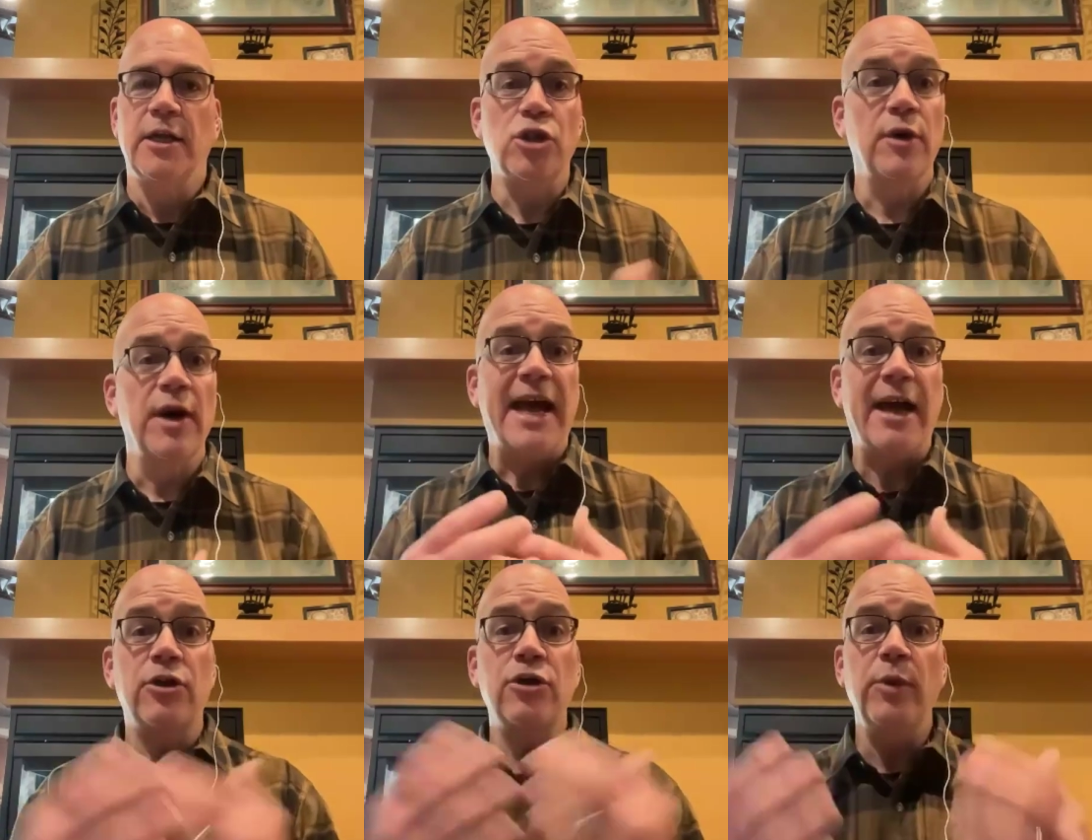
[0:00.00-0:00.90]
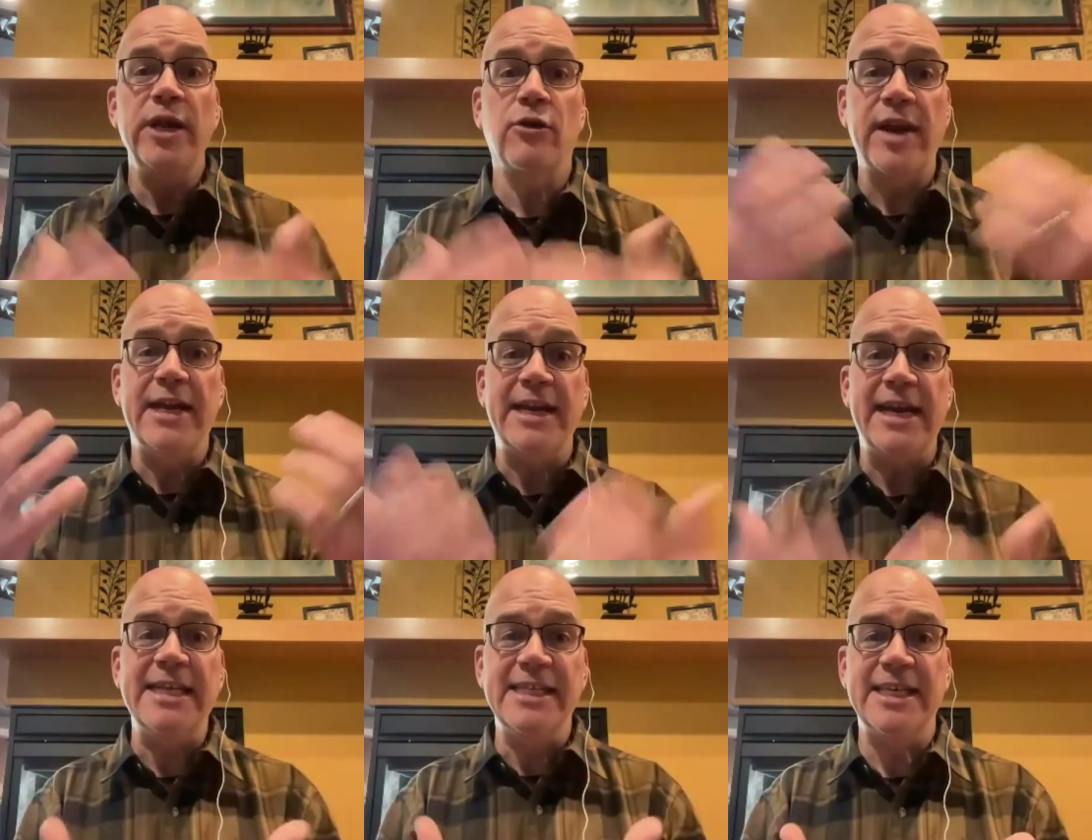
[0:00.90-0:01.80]
So how could we create an
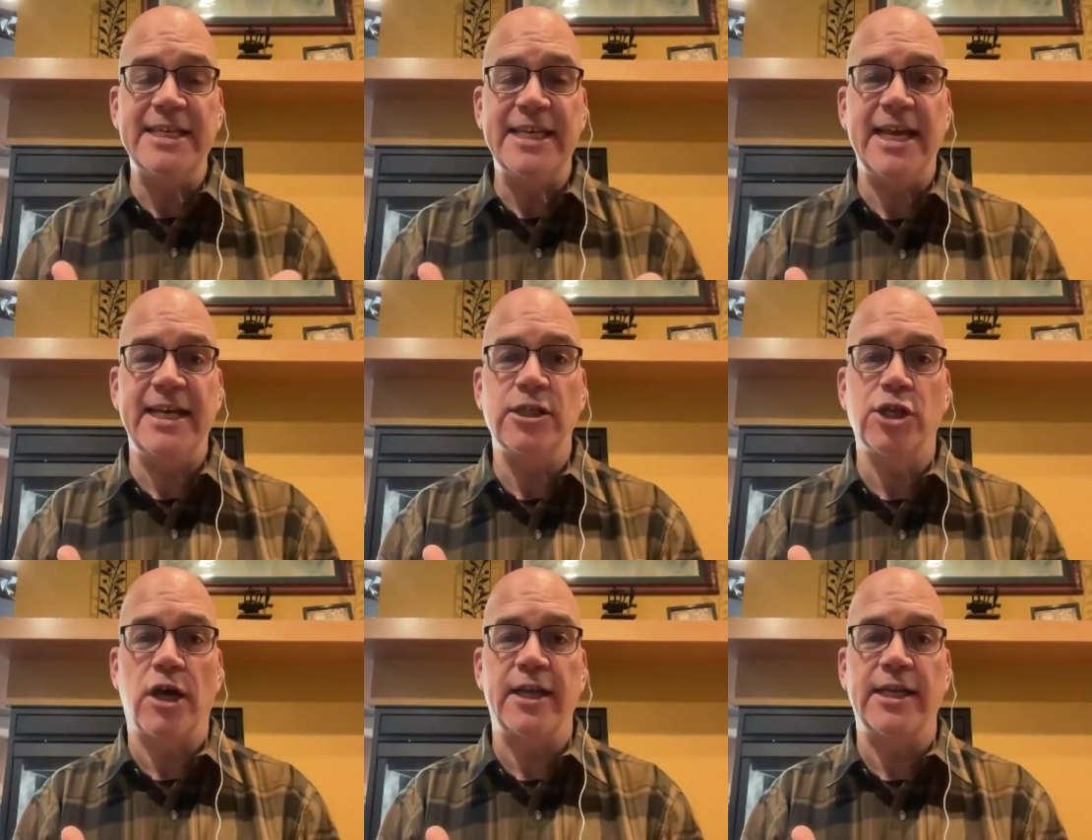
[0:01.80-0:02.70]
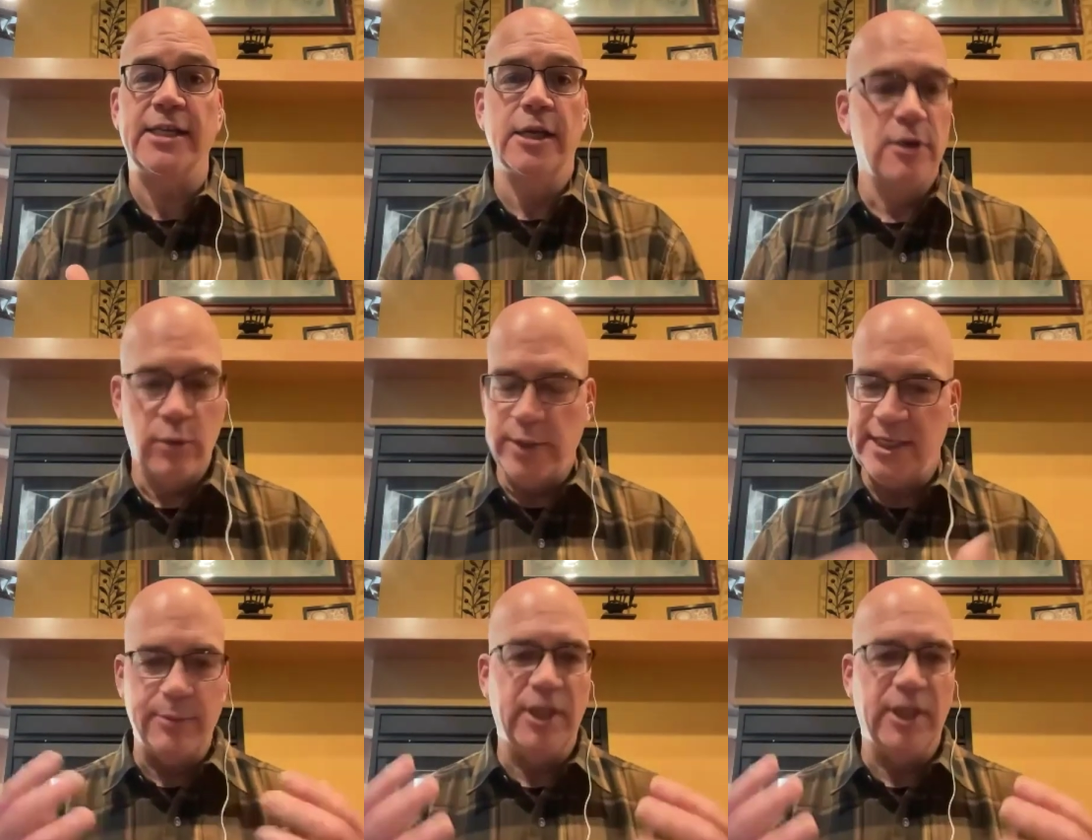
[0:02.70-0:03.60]
instantaneous audience? We
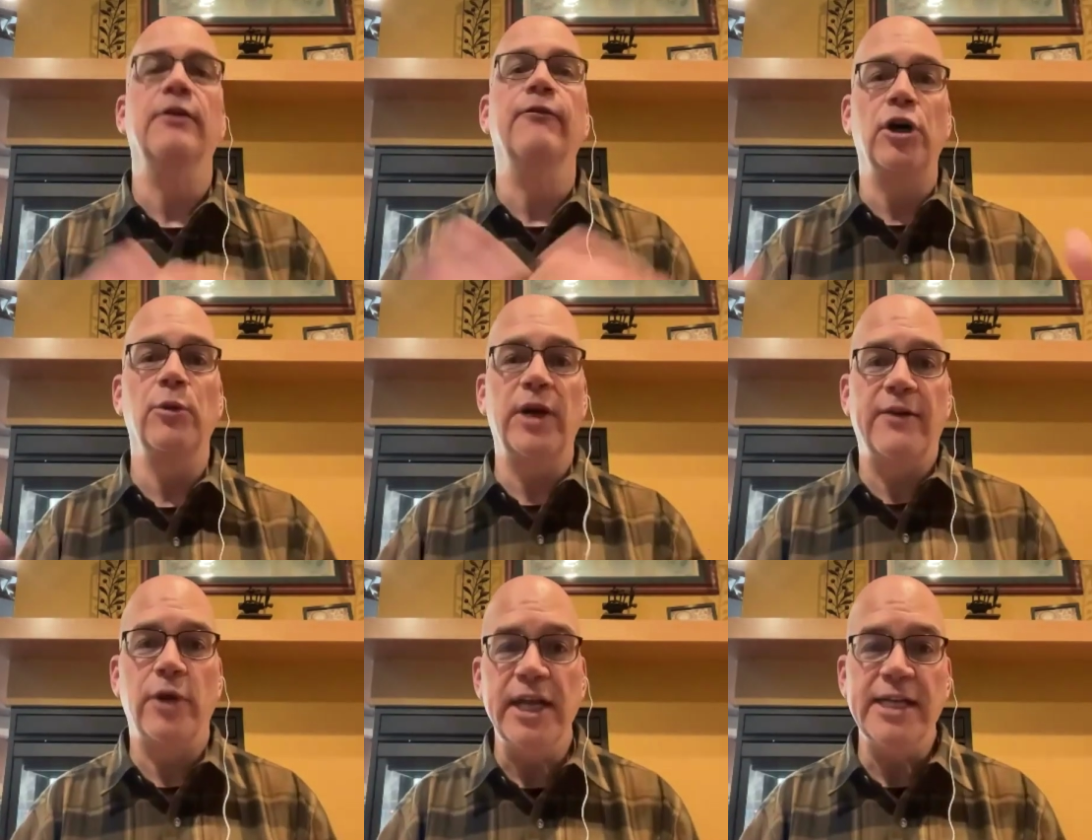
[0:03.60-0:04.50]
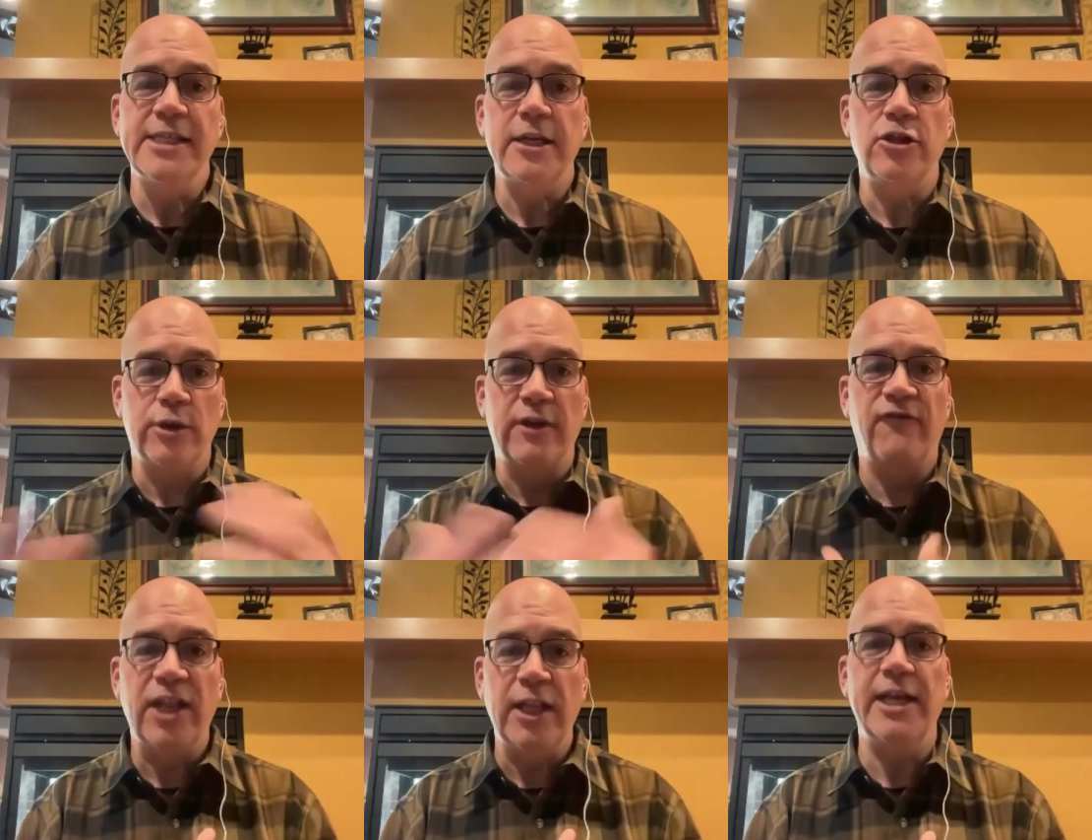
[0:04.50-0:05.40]
simply convert whatever it is into an
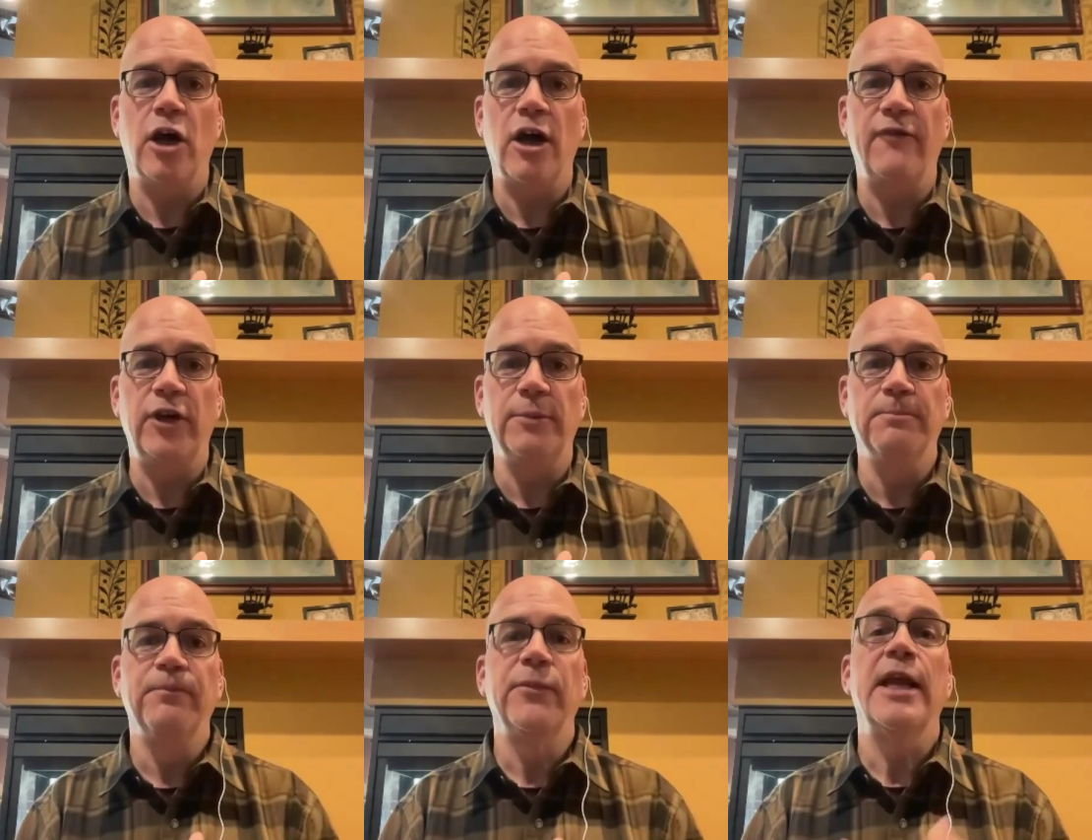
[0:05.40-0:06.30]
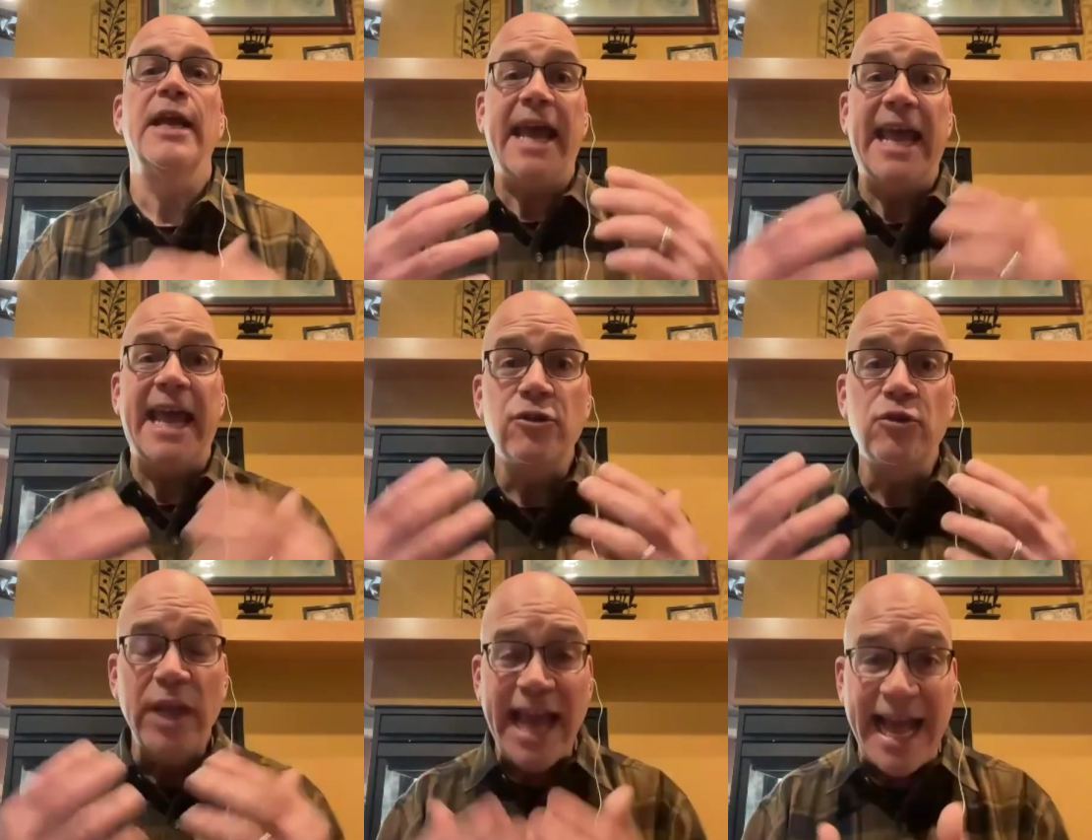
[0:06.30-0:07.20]
affiliate offer, and
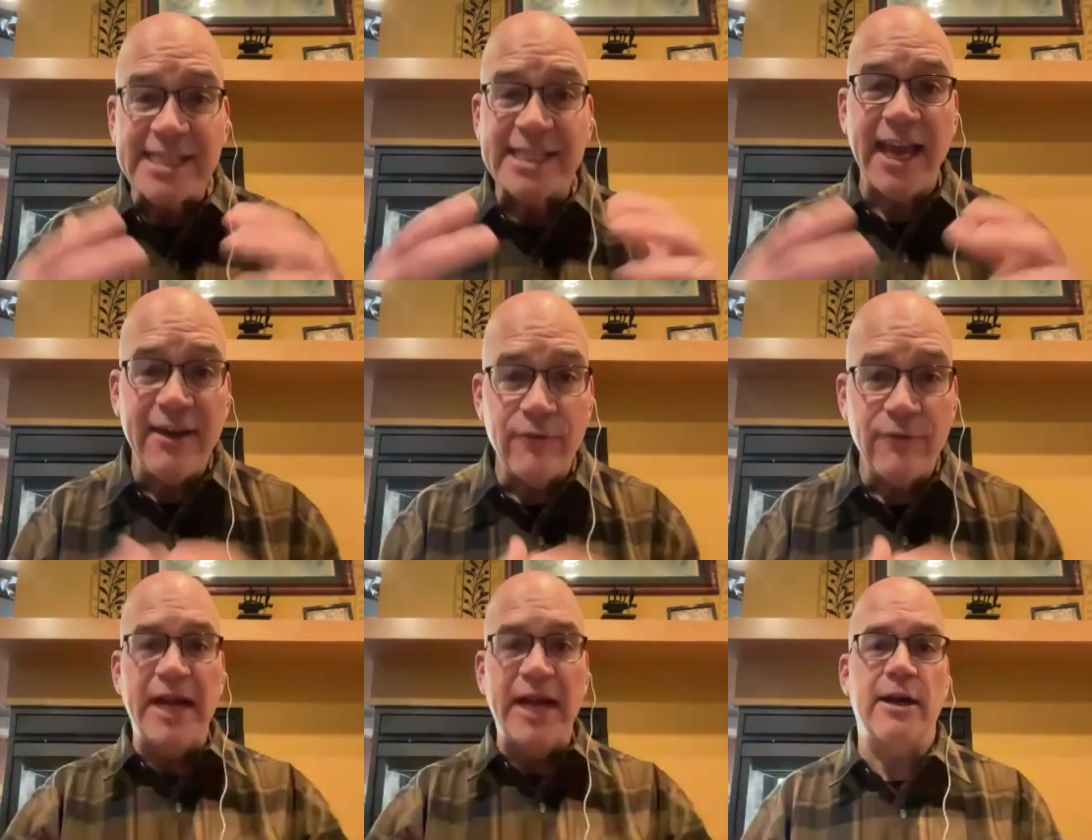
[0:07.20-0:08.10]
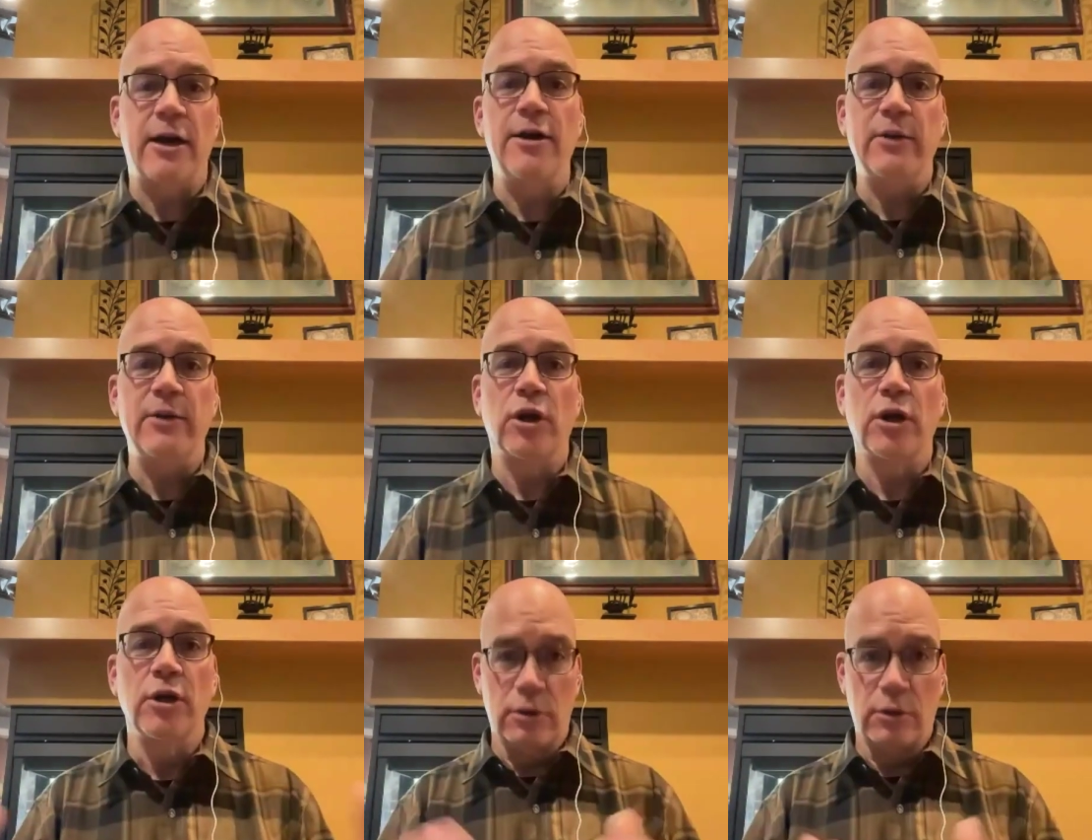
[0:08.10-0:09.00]
we ask everybody in our network,